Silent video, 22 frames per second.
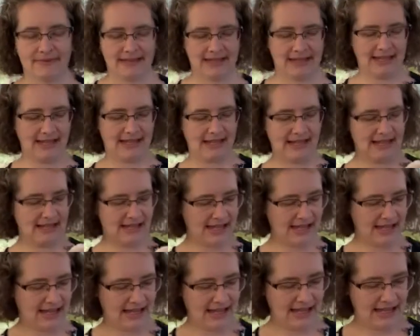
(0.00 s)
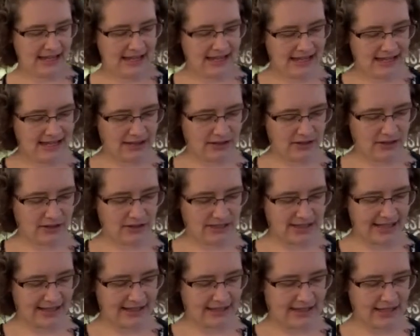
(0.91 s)
Okay, and it
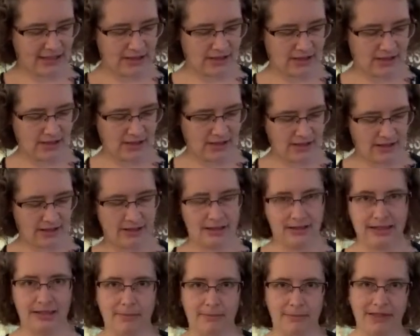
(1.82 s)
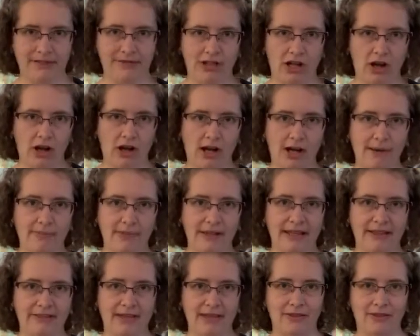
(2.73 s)
goes like this. It's a little bit of a hop
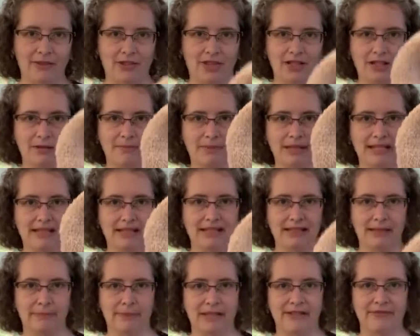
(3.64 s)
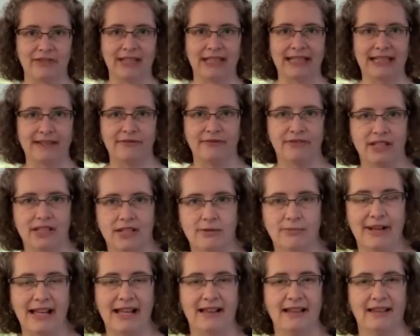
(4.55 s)
and then there's going to be a little bit of a lift
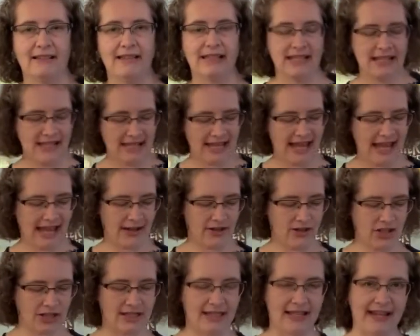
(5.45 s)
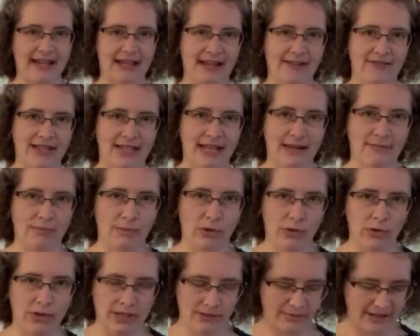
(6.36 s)
as well. And just like I've said
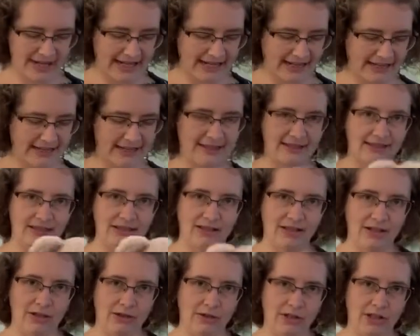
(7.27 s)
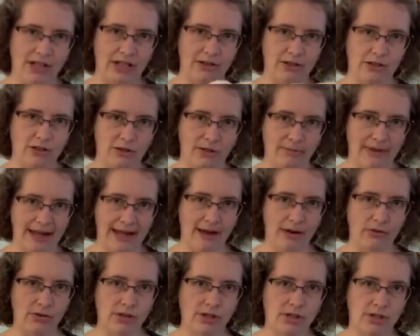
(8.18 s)
most weeks, you know, you can do the
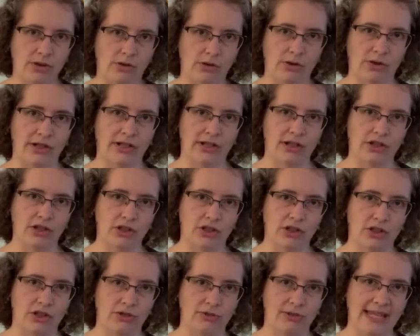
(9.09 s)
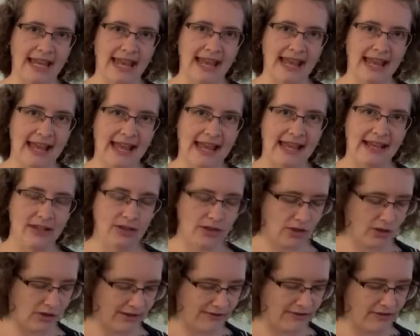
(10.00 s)
bounce or you could just use
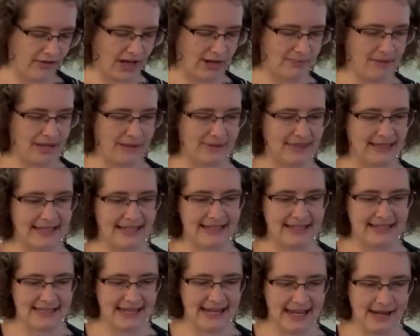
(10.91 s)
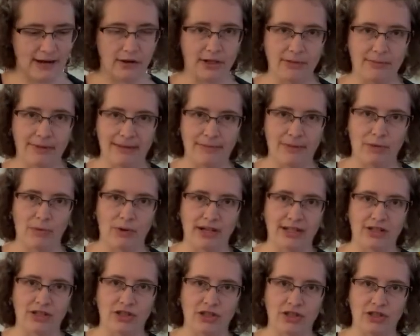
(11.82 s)
hands, or if you've got baby laid down, you maybe
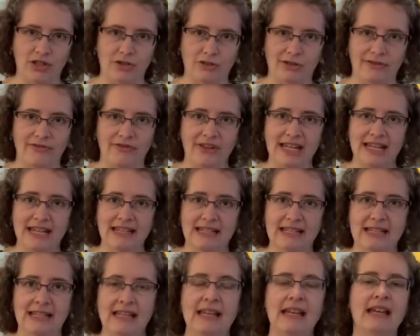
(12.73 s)
want to just use feet,